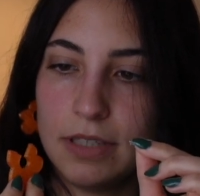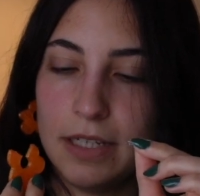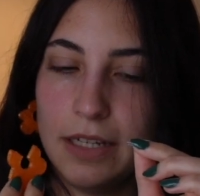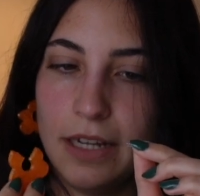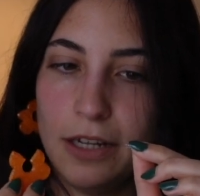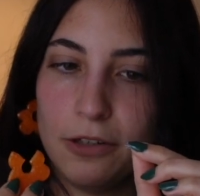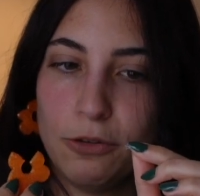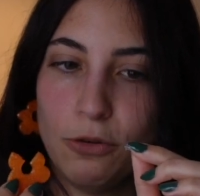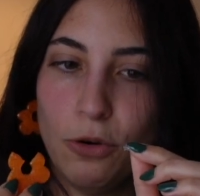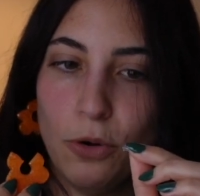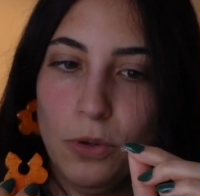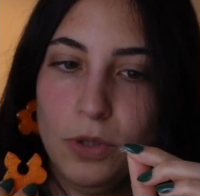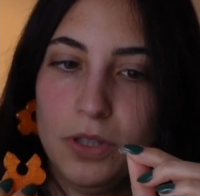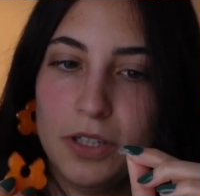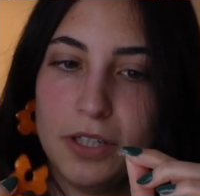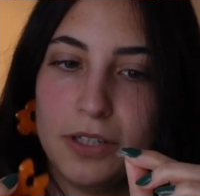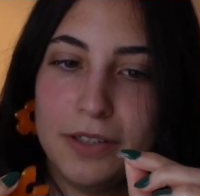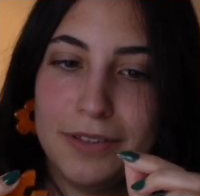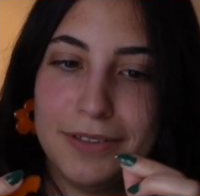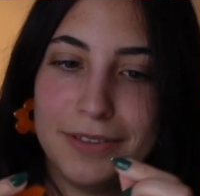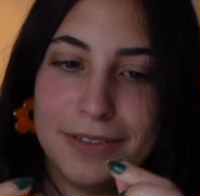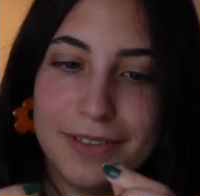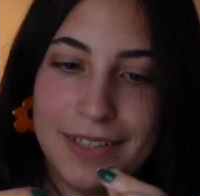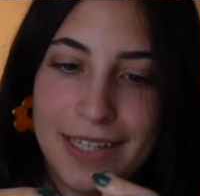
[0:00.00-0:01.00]
unglued.
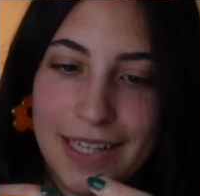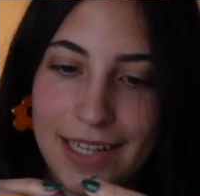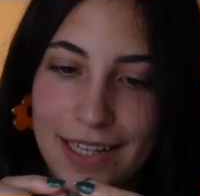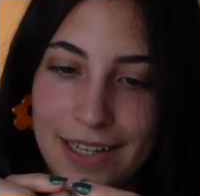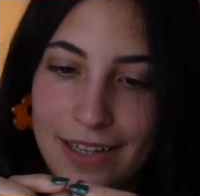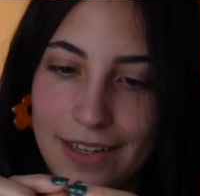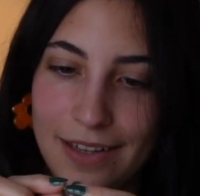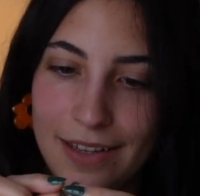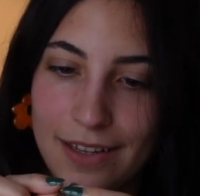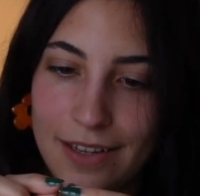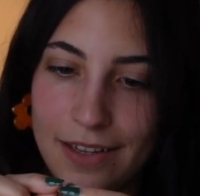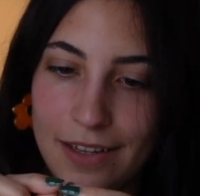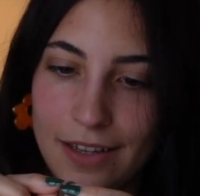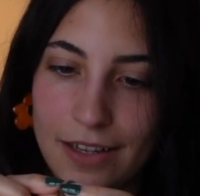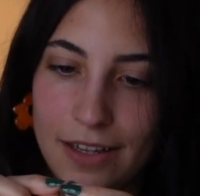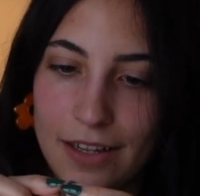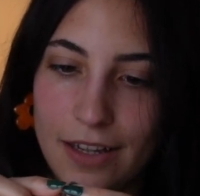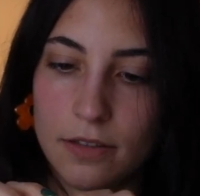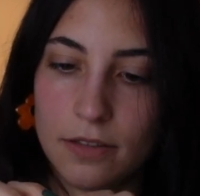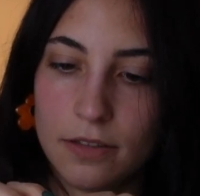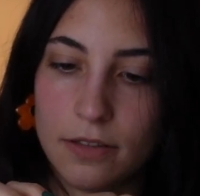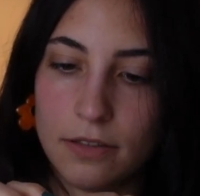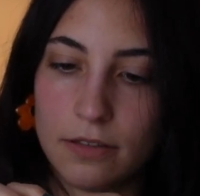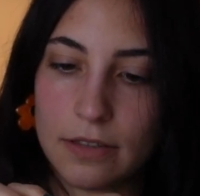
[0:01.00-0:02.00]

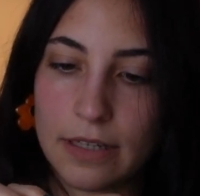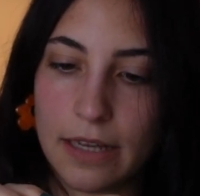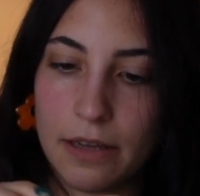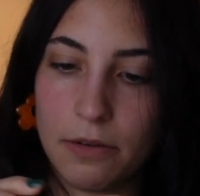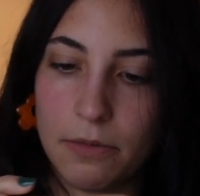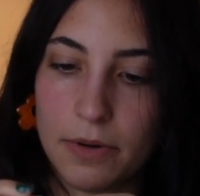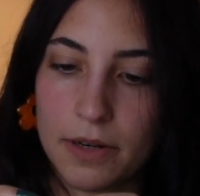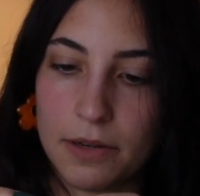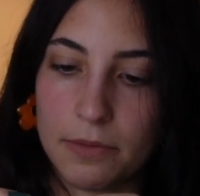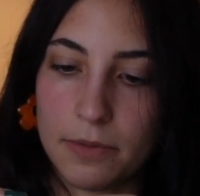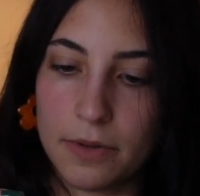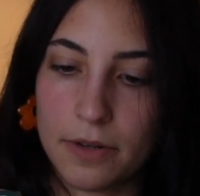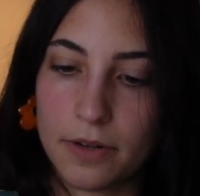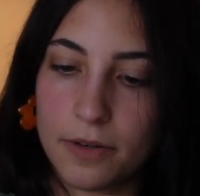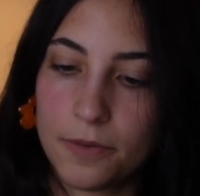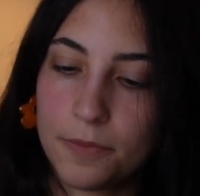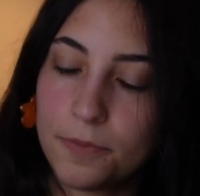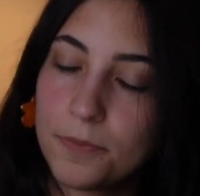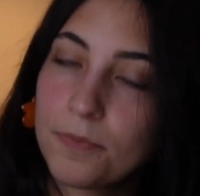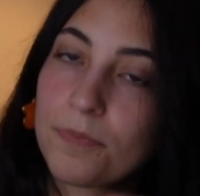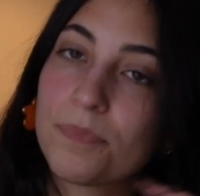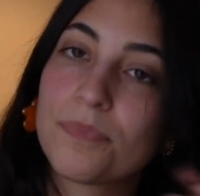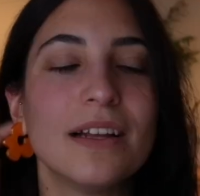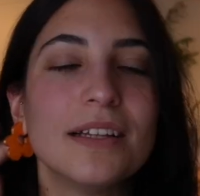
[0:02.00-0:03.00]
Okay, whatever.
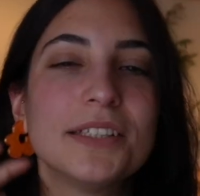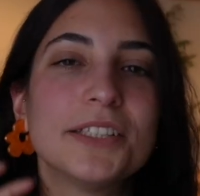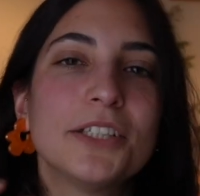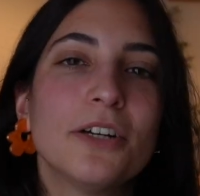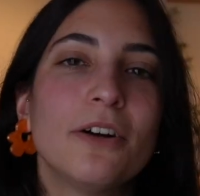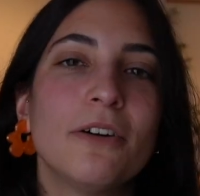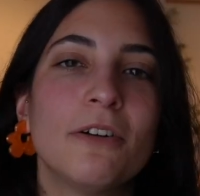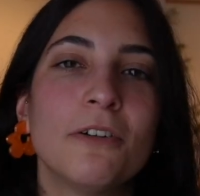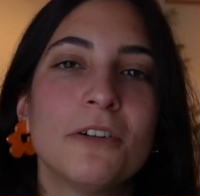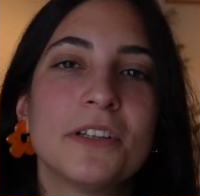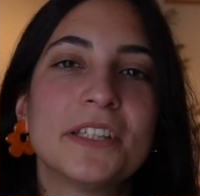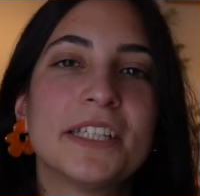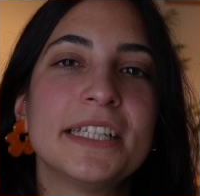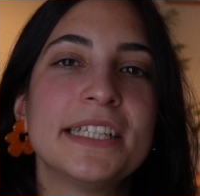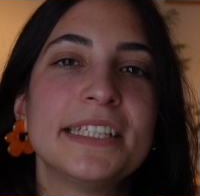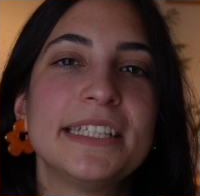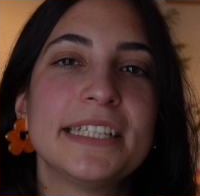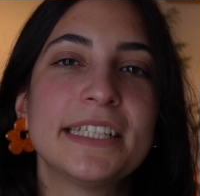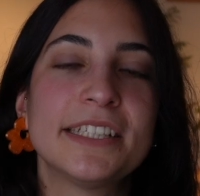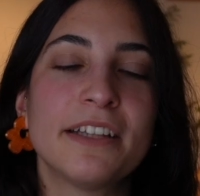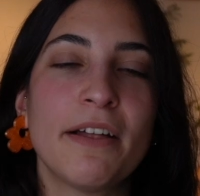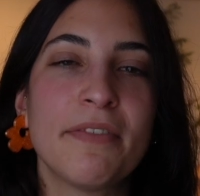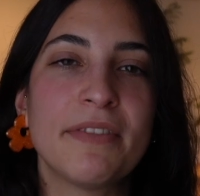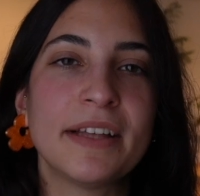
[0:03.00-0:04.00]
So since
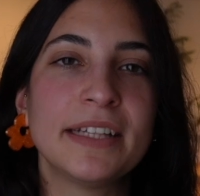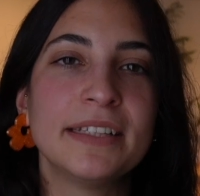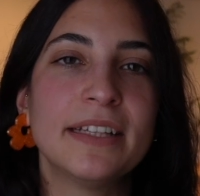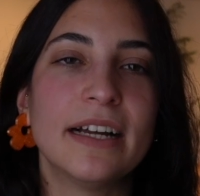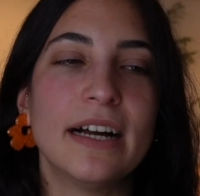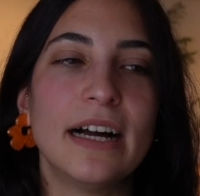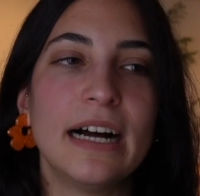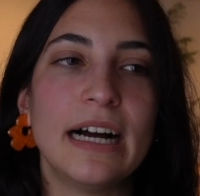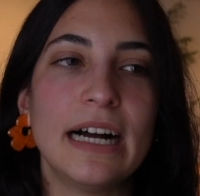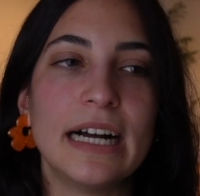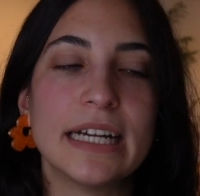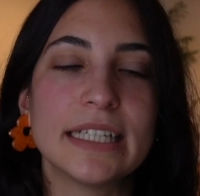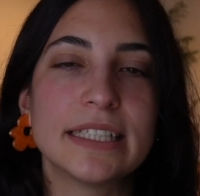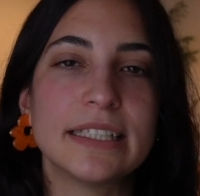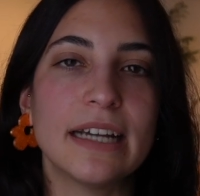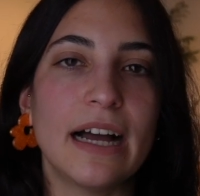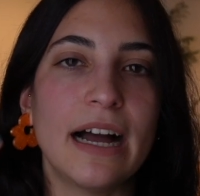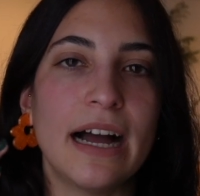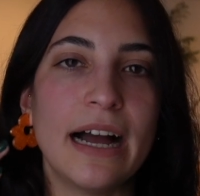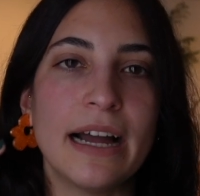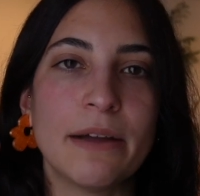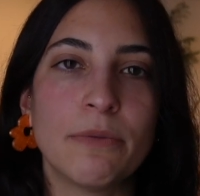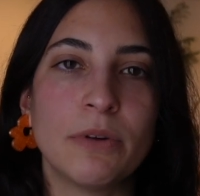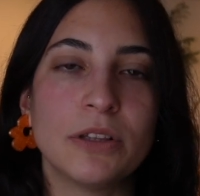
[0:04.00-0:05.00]
it's something that
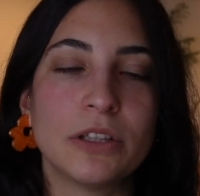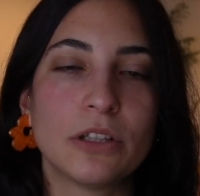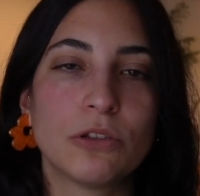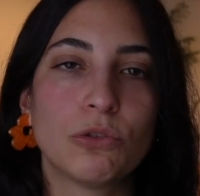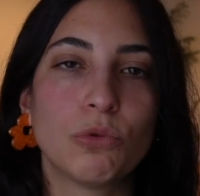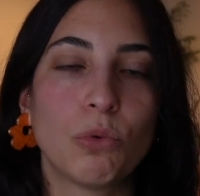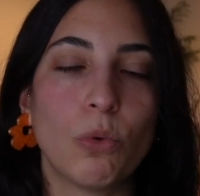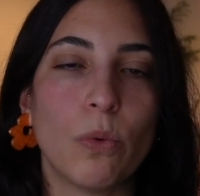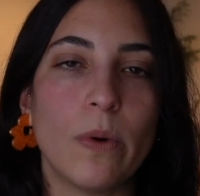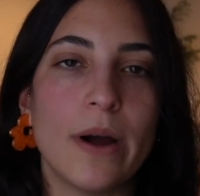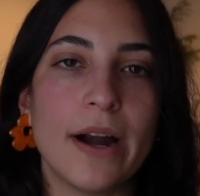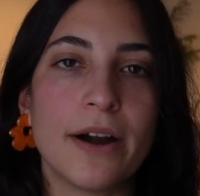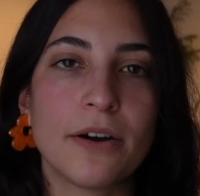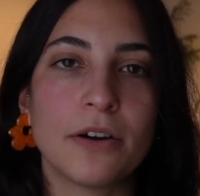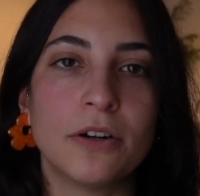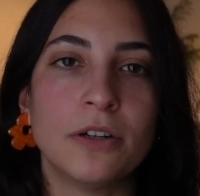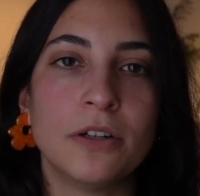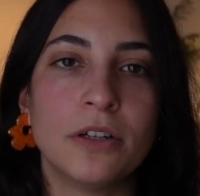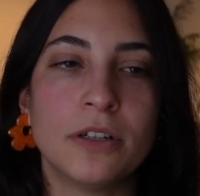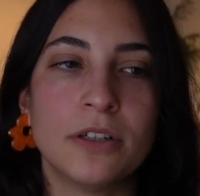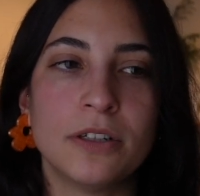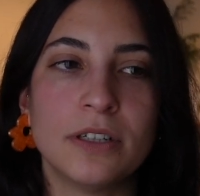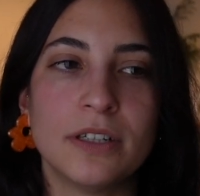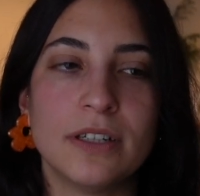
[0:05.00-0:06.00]
I wanted to wear
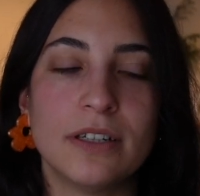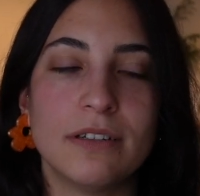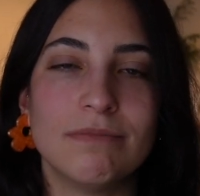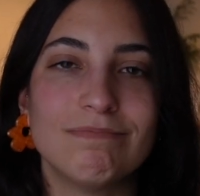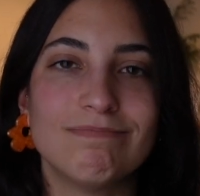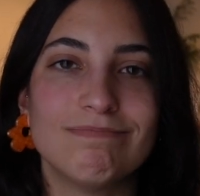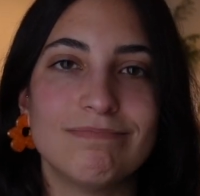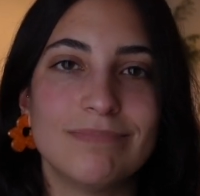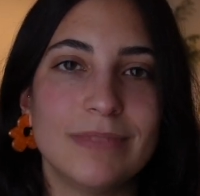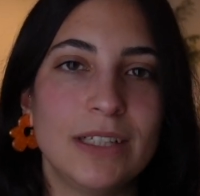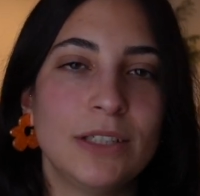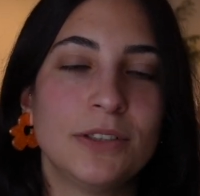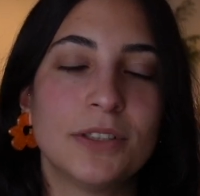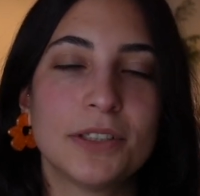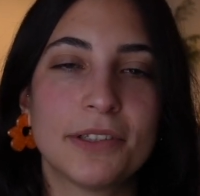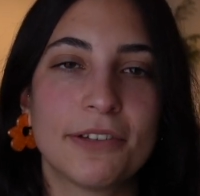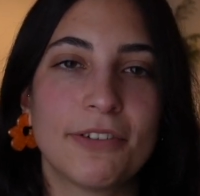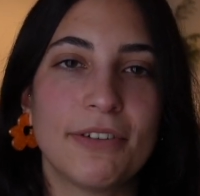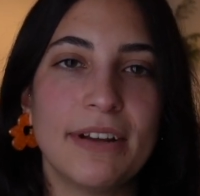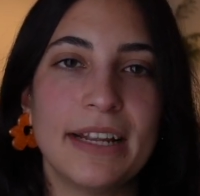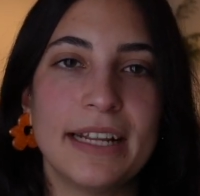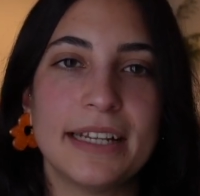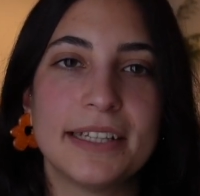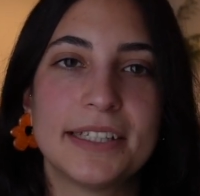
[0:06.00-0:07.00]
on the
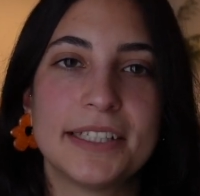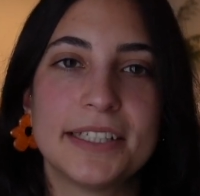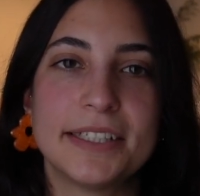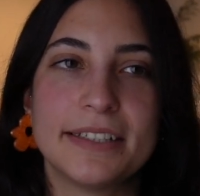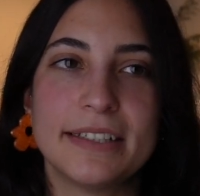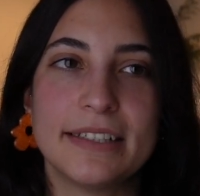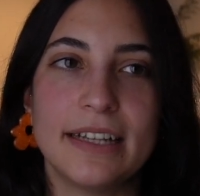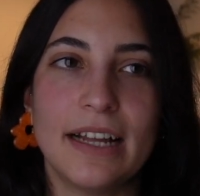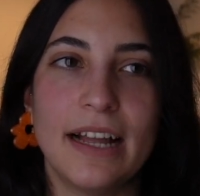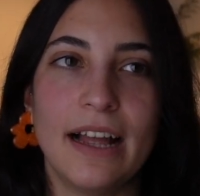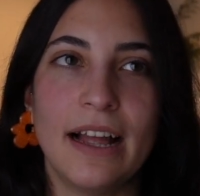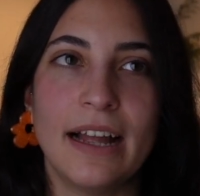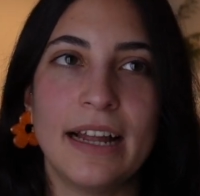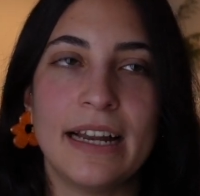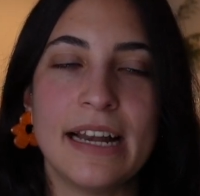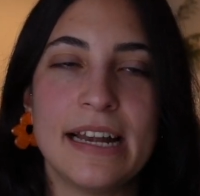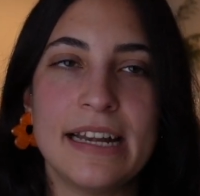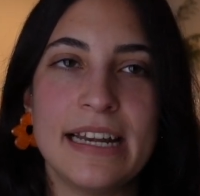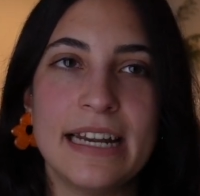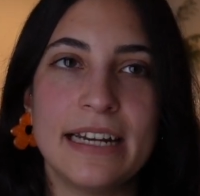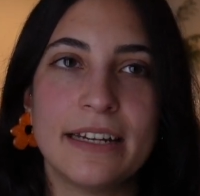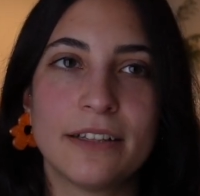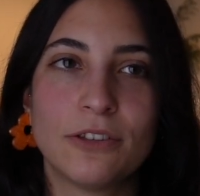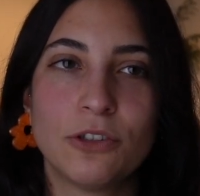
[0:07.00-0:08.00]
streets, I
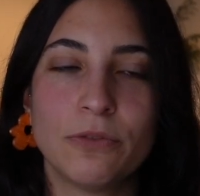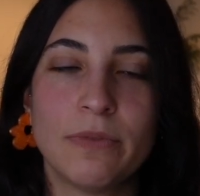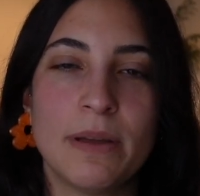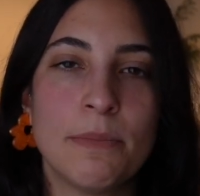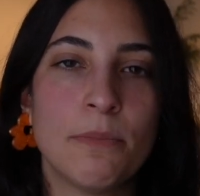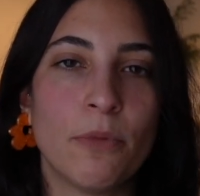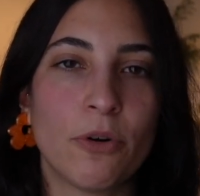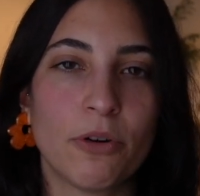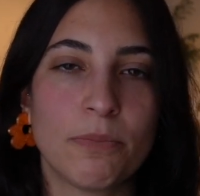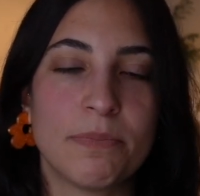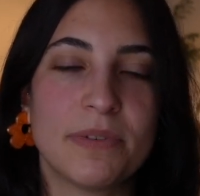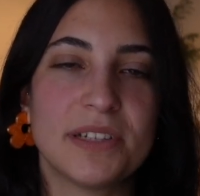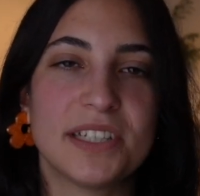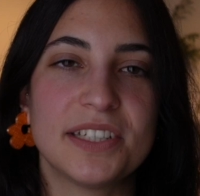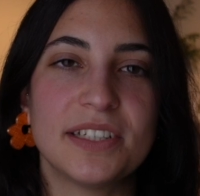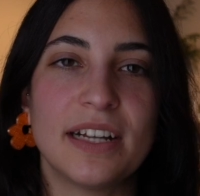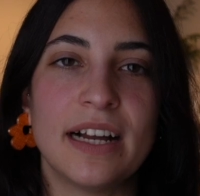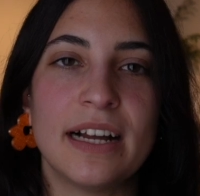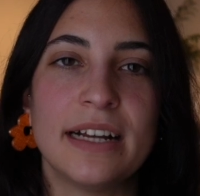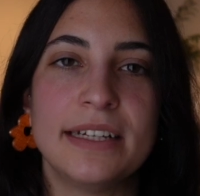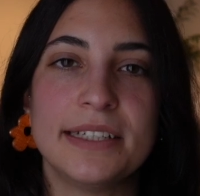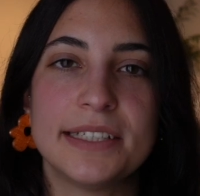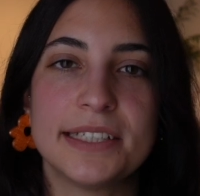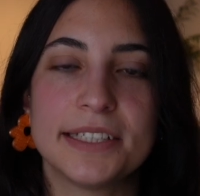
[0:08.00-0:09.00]
needed to be more
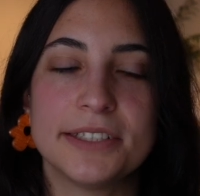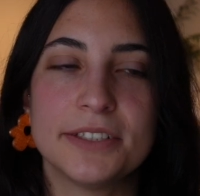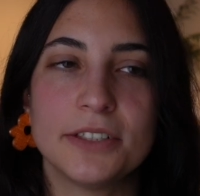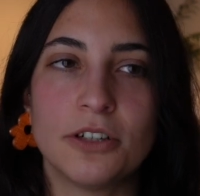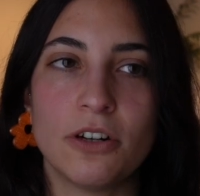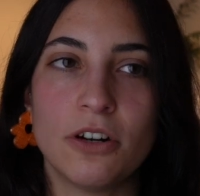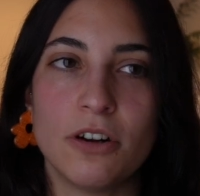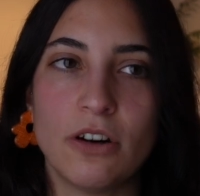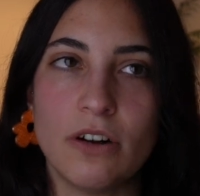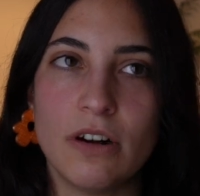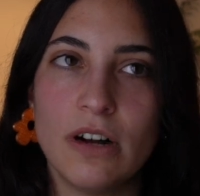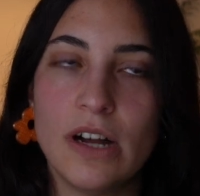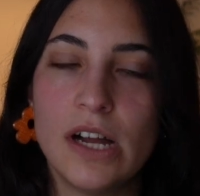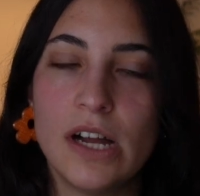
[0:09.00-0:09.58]
precise. So